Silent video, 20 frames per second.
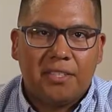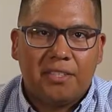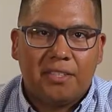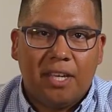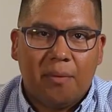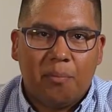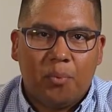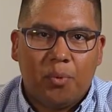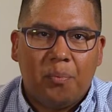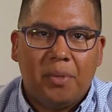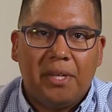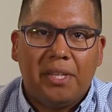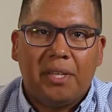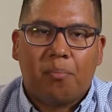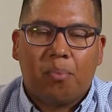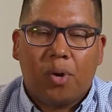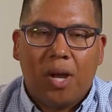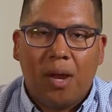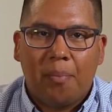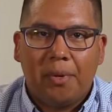step would be the
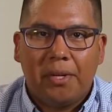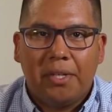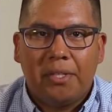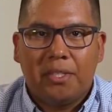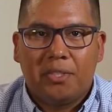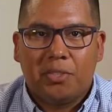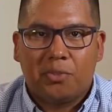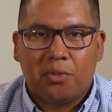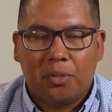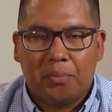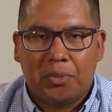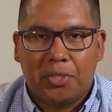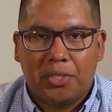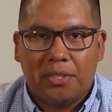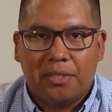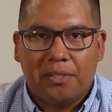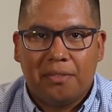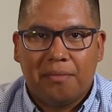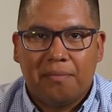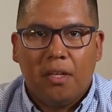property description.
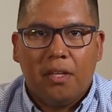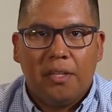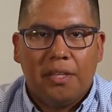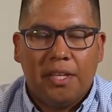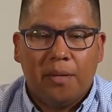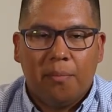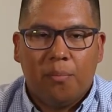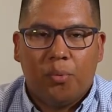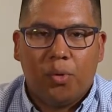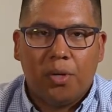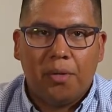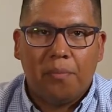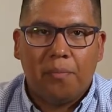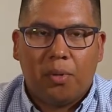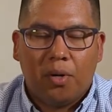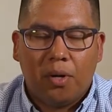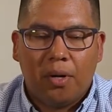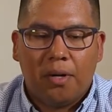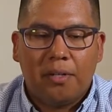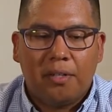The important
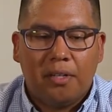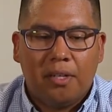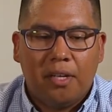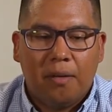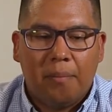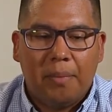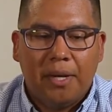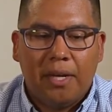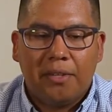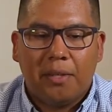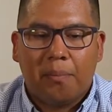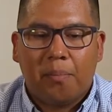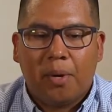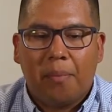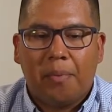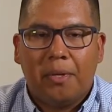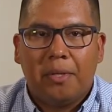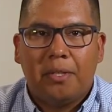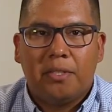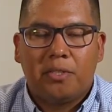part about the
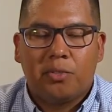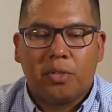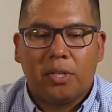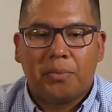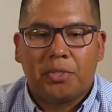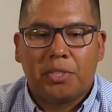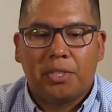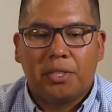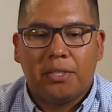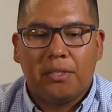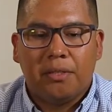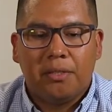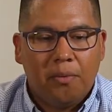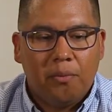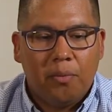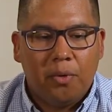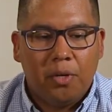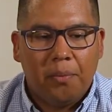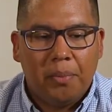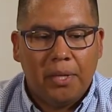property description
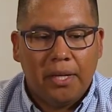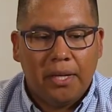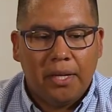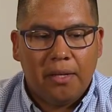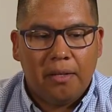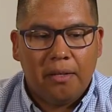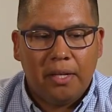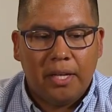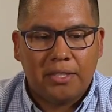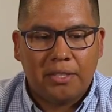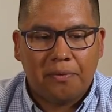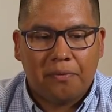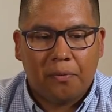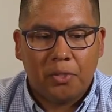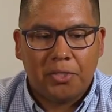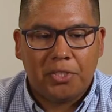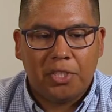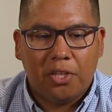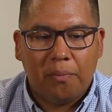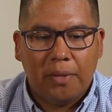would be, as a for
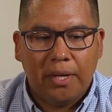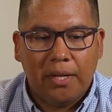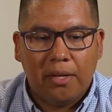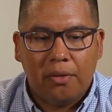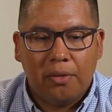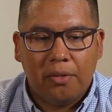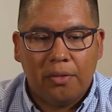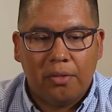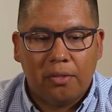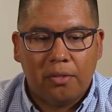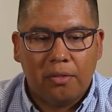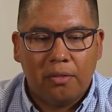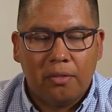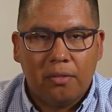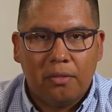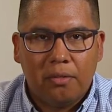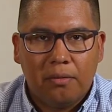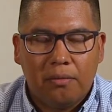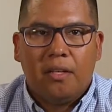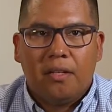sale by owner,
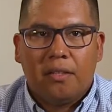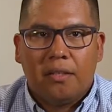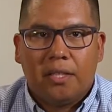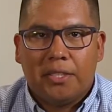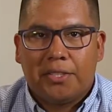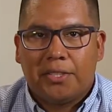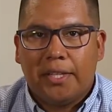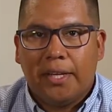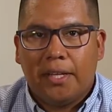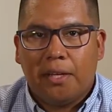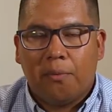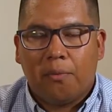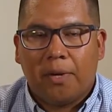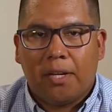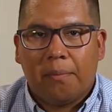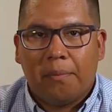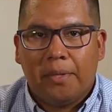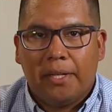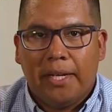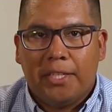the second
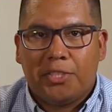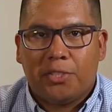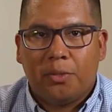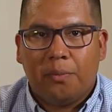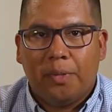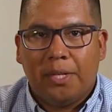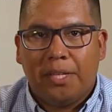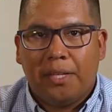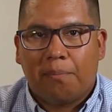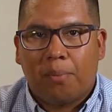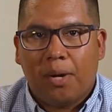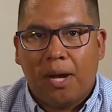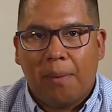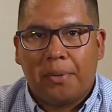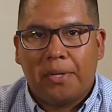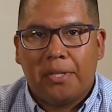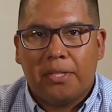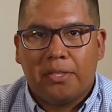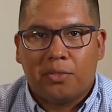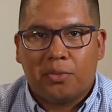recommendation would be the
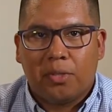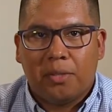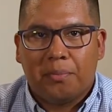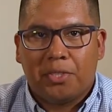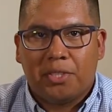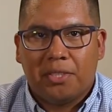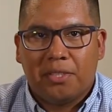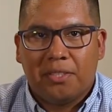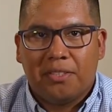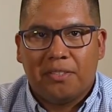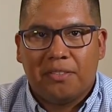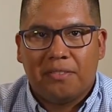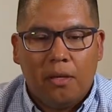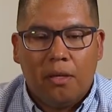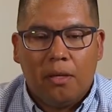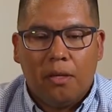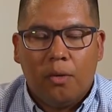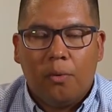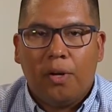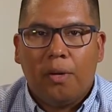property description.
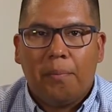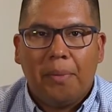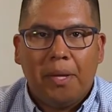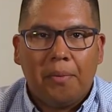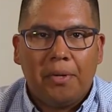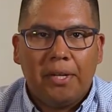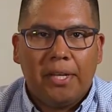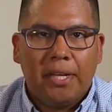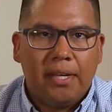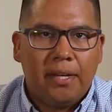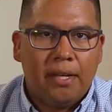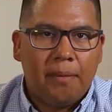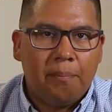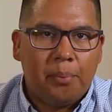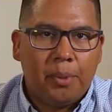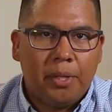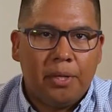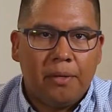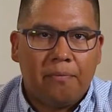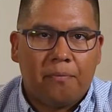You want to be able to get
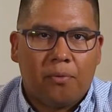input